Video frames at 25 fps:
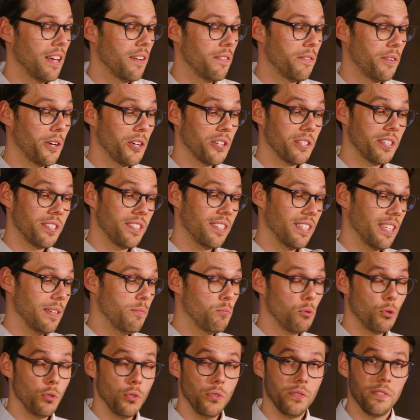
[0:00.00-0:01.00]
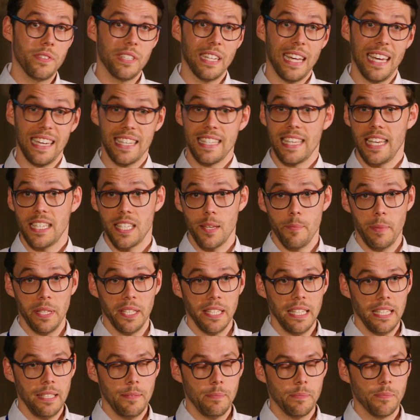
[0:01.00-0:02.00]
First, improved
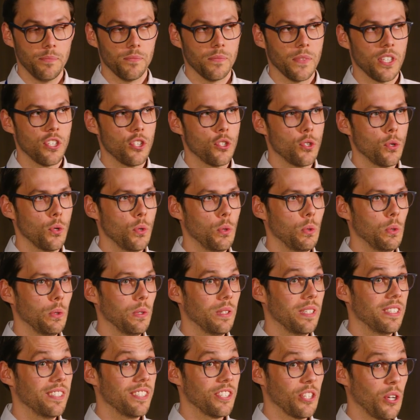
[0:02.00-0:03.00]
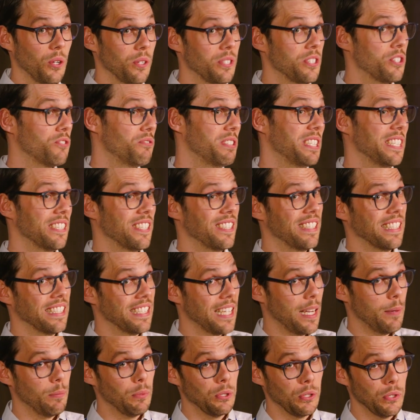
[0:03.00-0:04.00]
accessibility. So Scotland's a really good
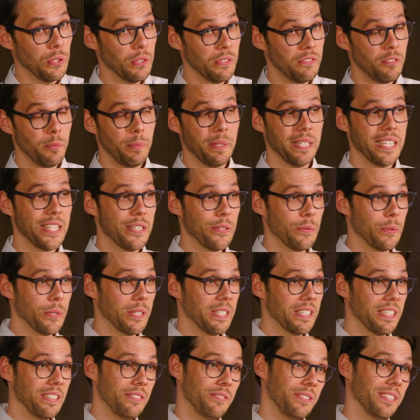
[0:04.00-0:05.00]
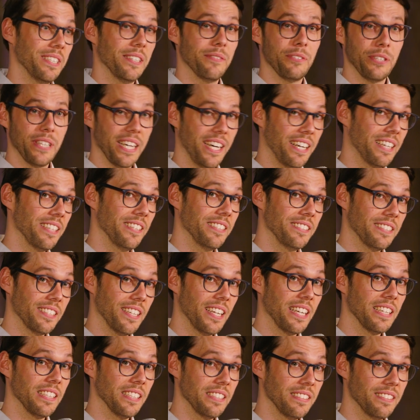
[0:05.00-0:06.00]
example of a place where if you live in the Highlands and
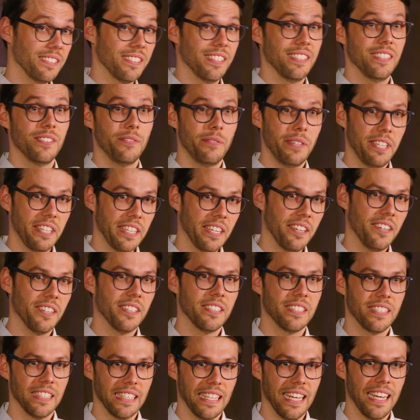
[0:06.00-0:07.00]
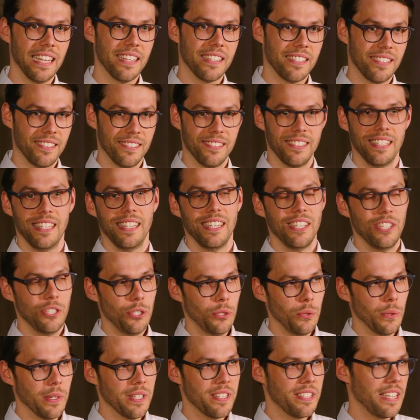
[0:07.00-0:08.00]
Islands, it's very hard to get
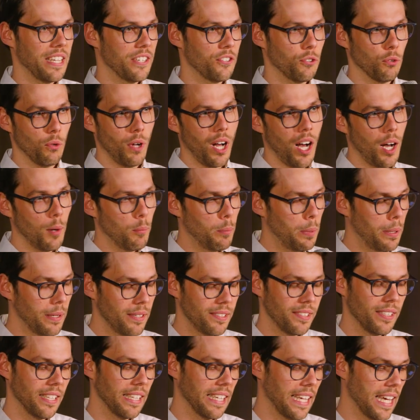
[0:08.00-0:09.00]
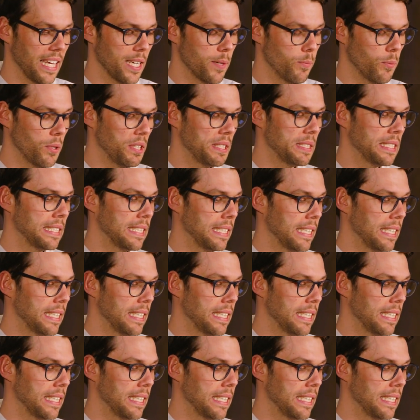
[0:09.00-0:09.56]
to a central hub like Edinburgh.